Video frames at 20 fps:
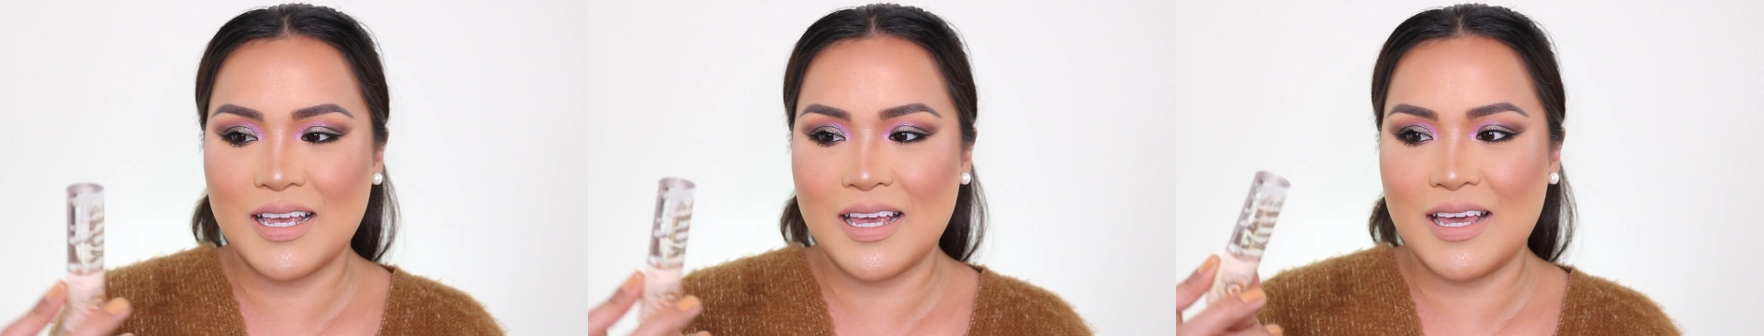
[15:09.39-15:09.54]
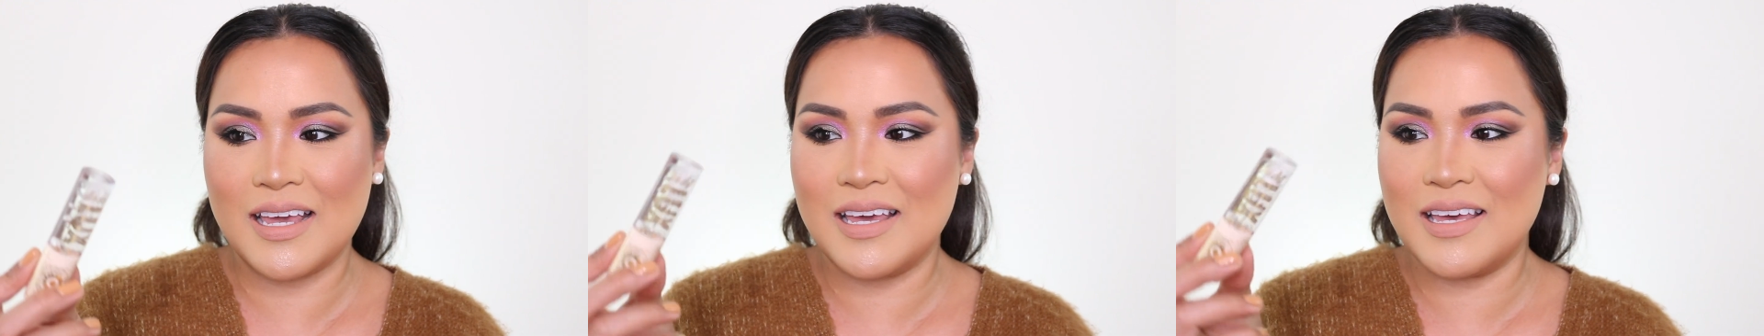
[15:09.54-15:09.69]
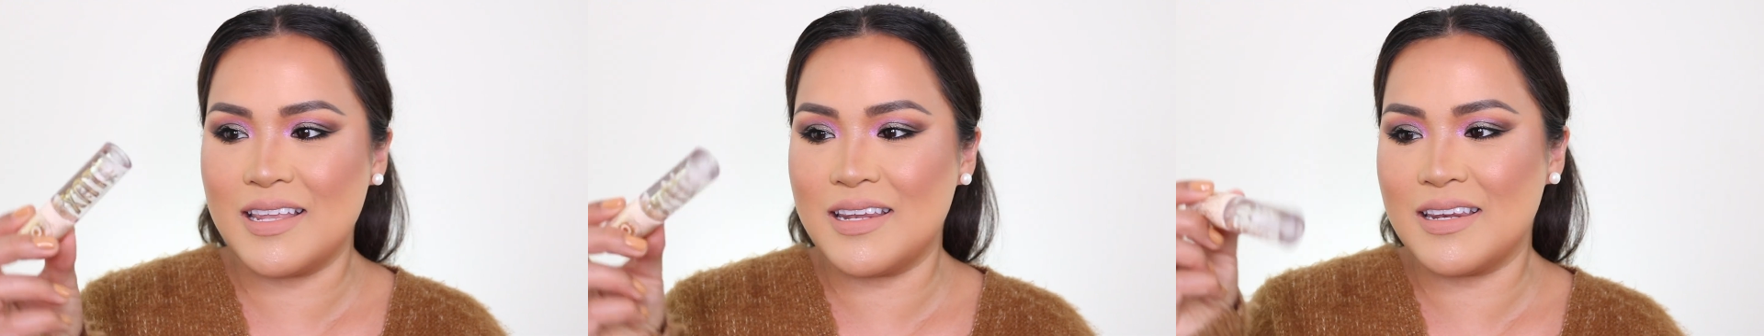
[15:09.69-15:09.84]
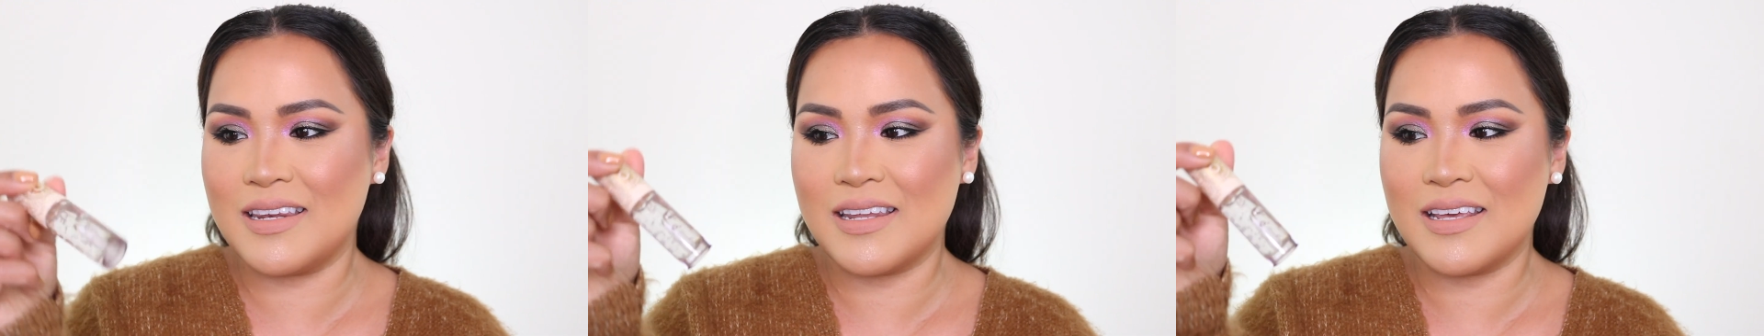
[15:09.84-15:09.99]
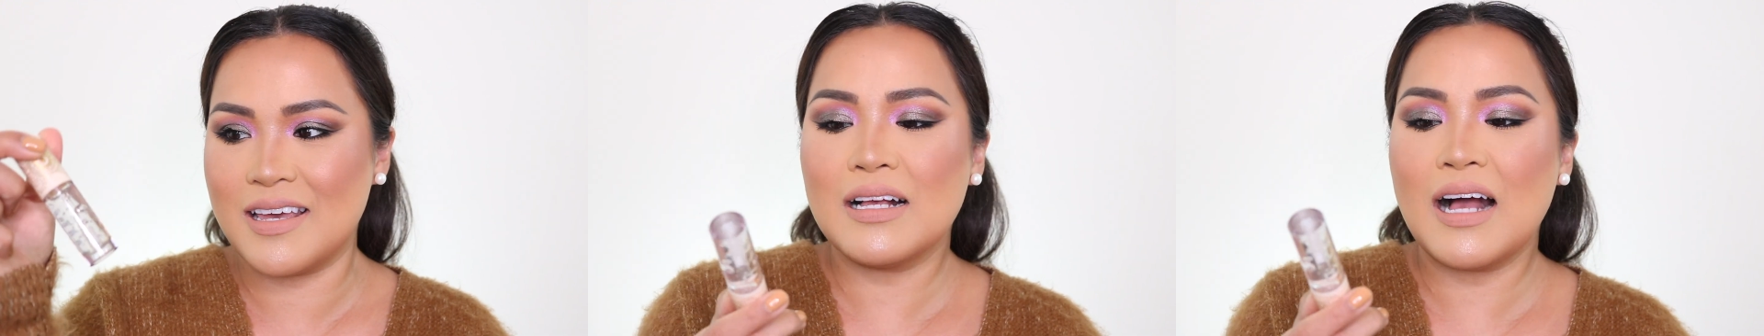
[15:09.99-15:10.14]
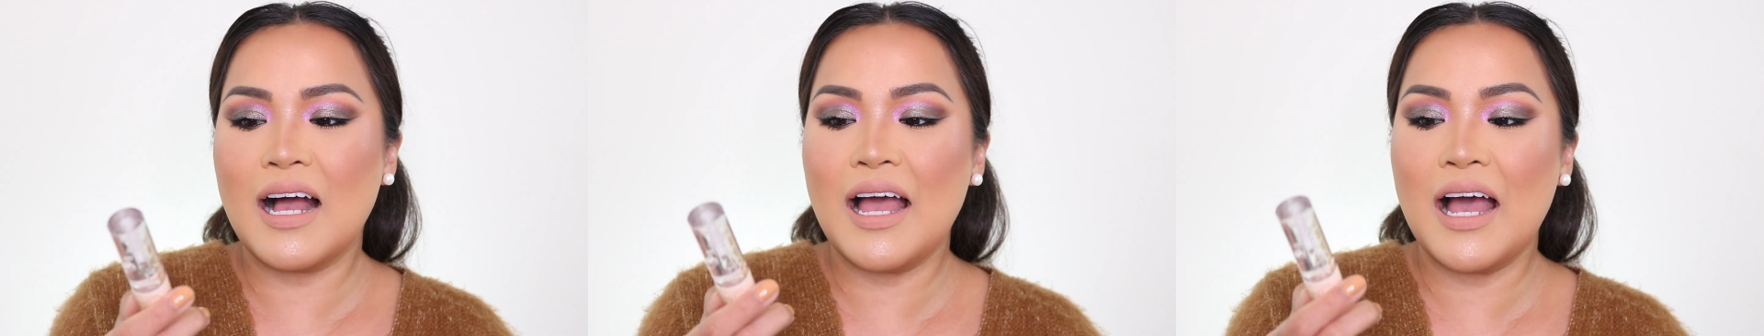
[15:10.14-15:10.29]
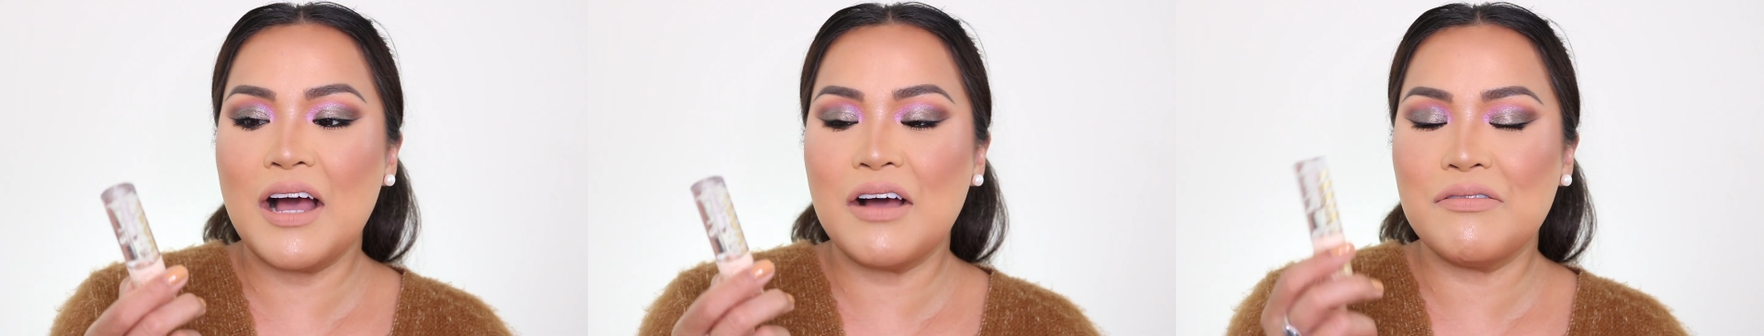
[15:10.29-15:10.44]
and
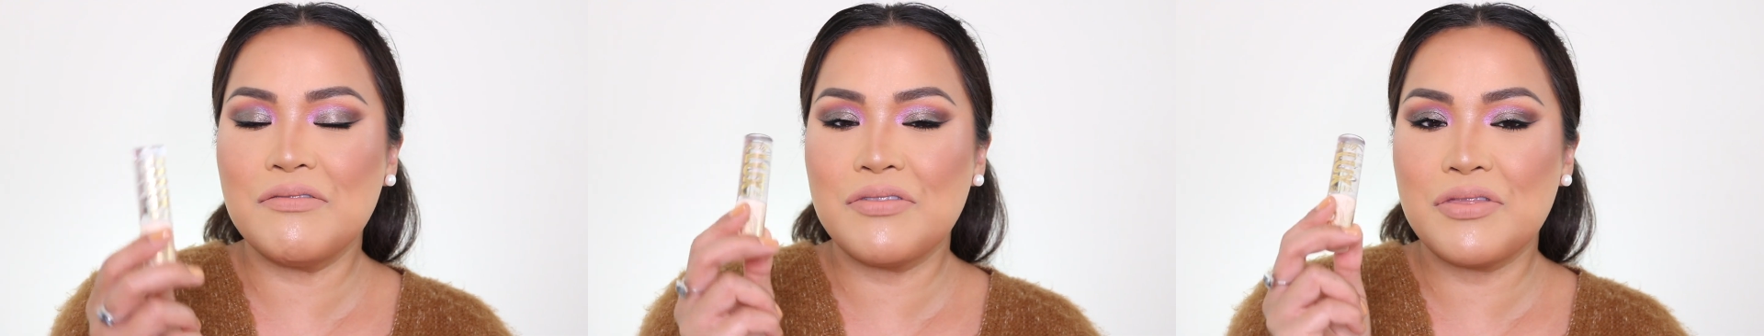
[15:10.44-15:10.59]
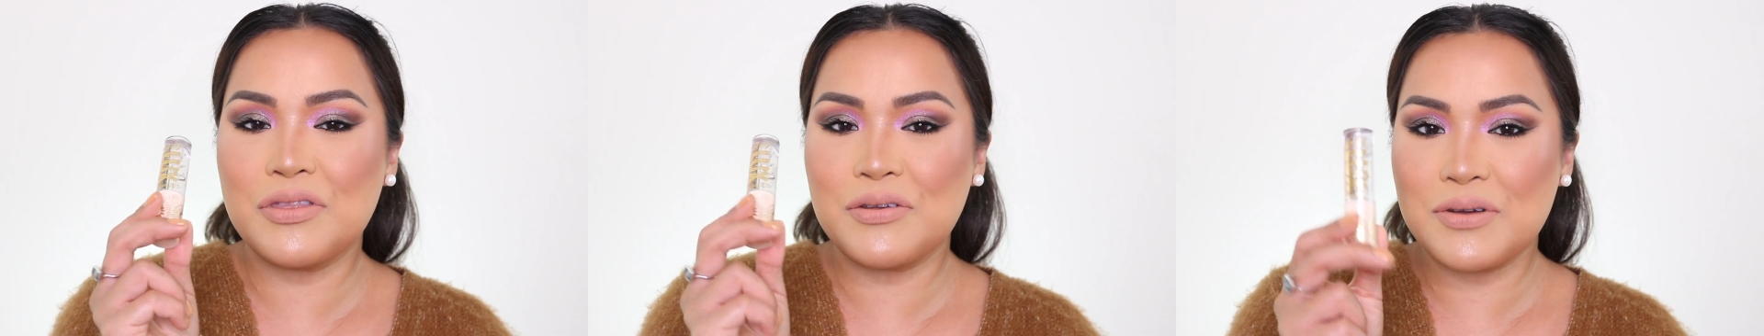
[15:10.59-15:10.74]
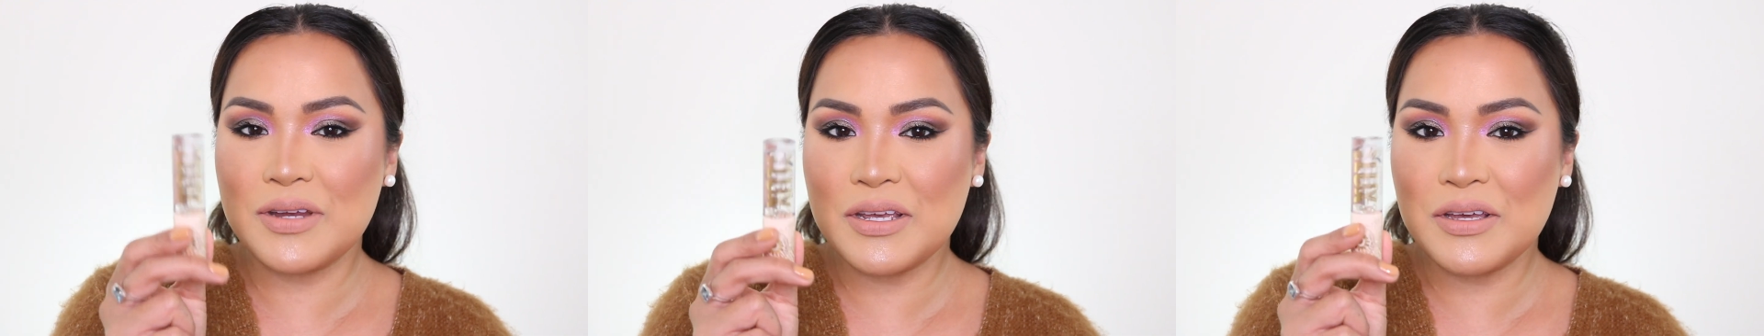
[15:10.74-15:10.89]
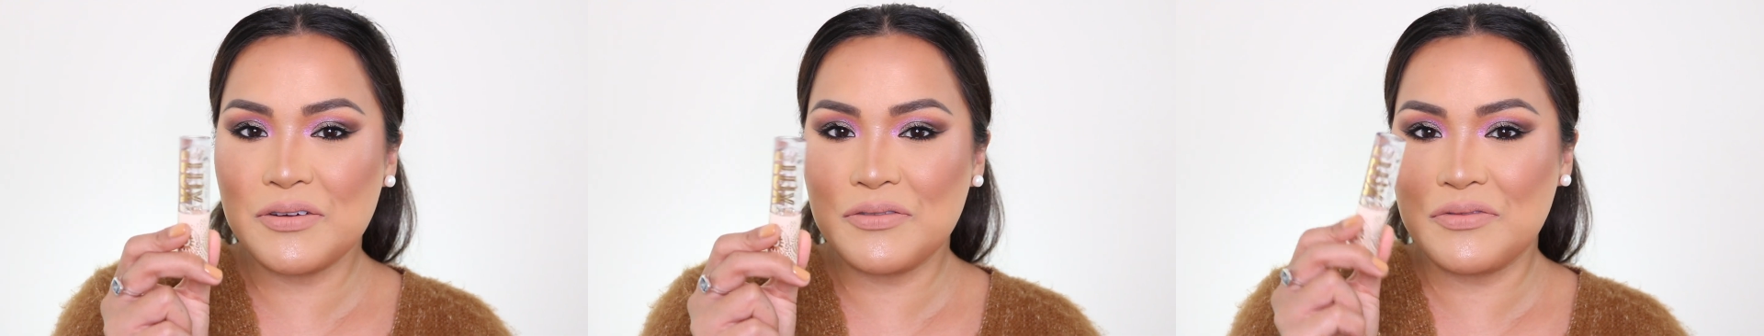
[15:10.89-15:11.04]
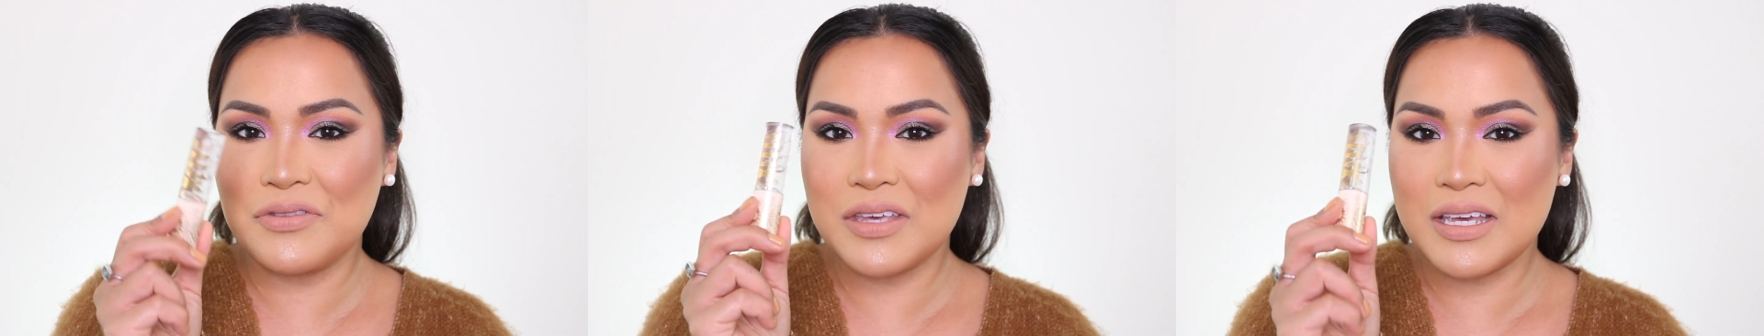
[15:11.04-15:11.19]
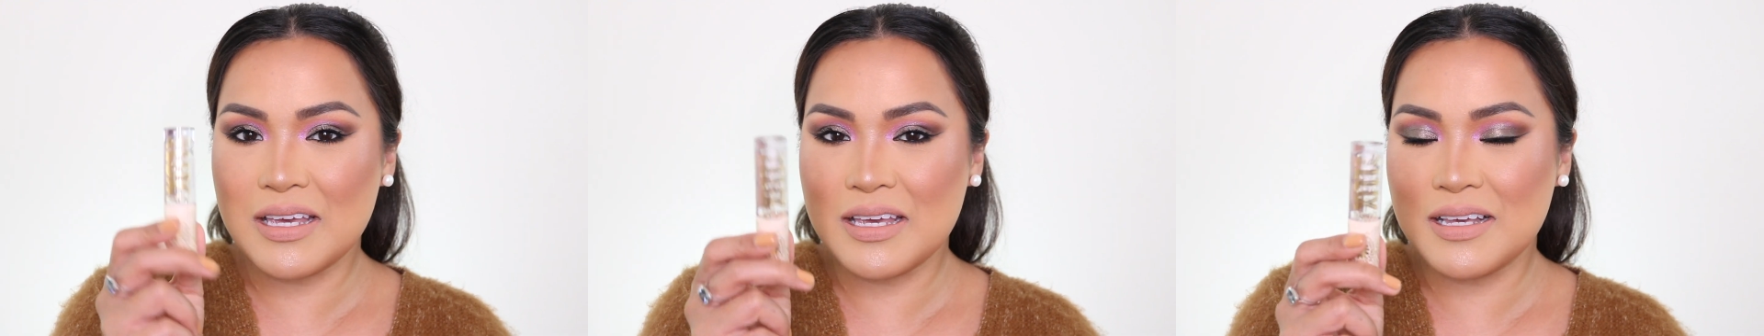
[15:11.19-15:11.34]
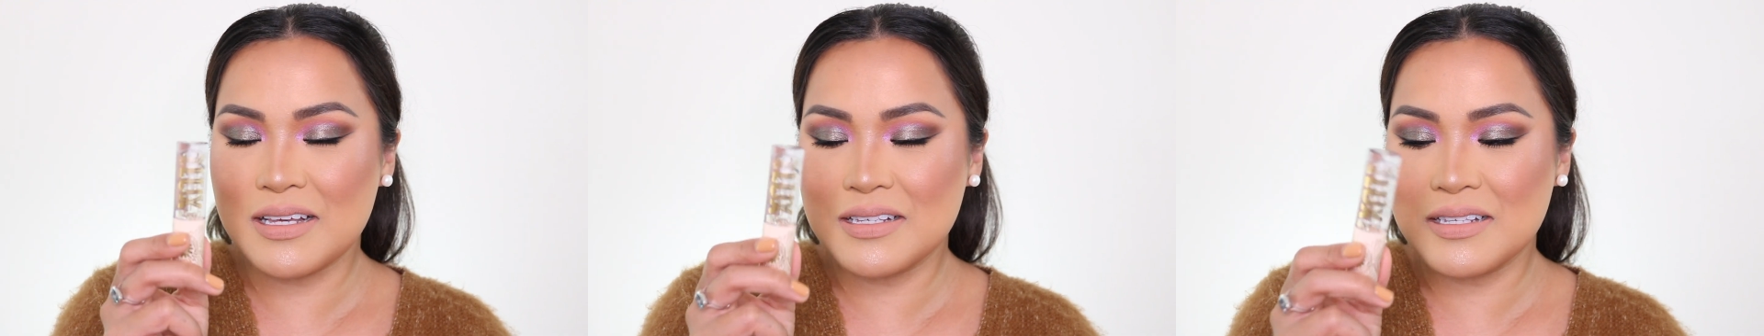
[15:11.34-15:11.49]
I have 3 of
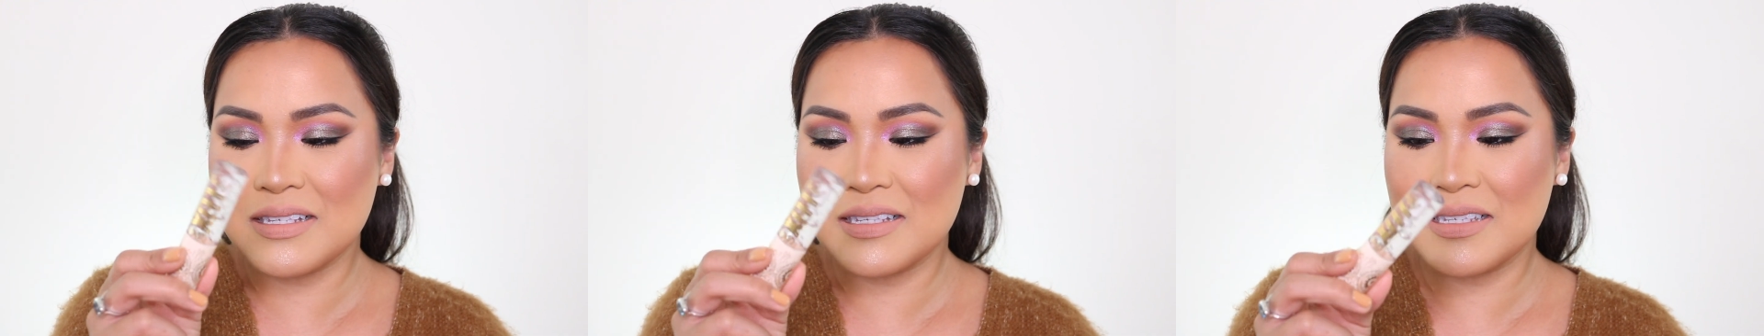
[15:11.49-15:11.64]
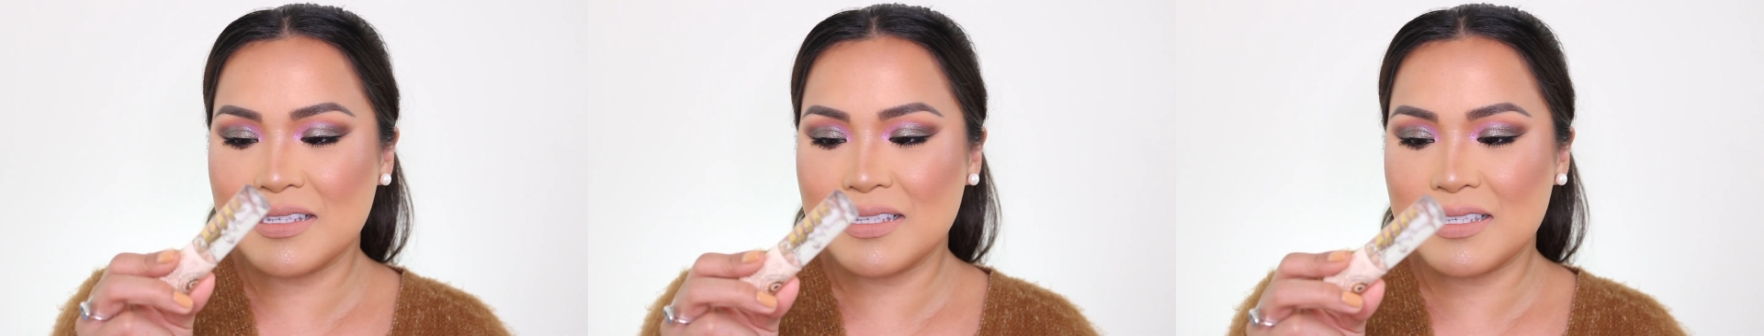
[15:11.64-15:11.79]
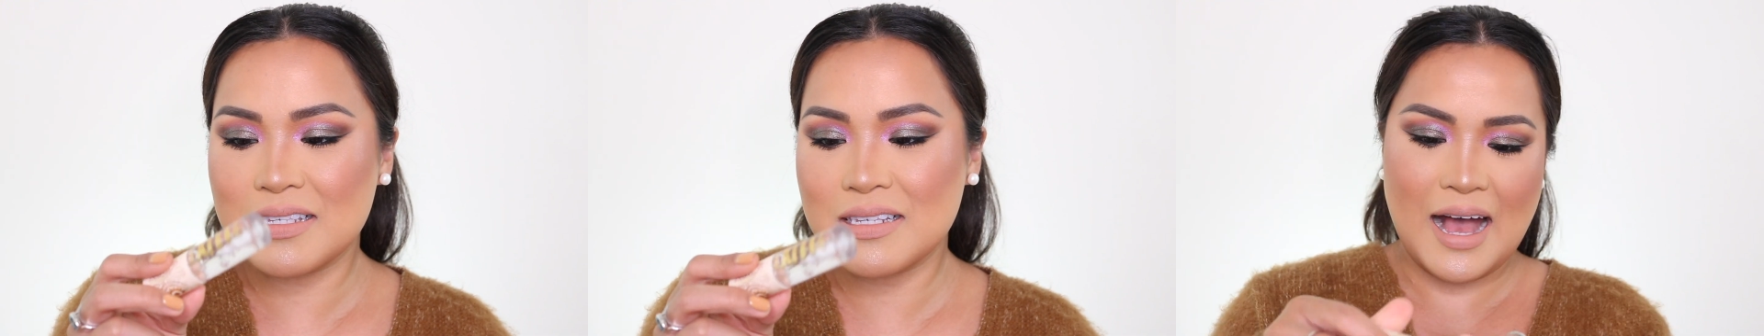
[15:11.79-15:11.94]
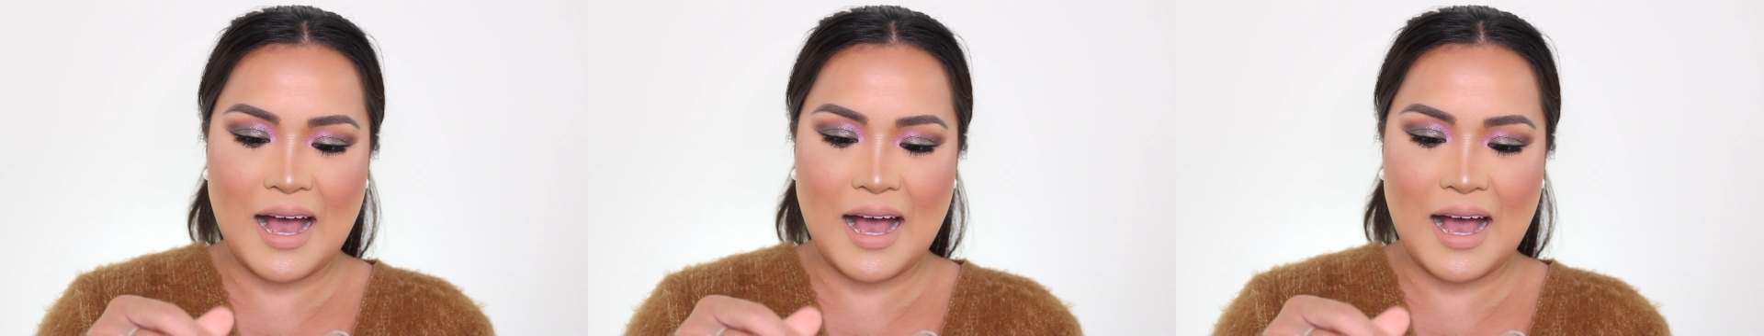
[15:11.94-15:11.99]
these.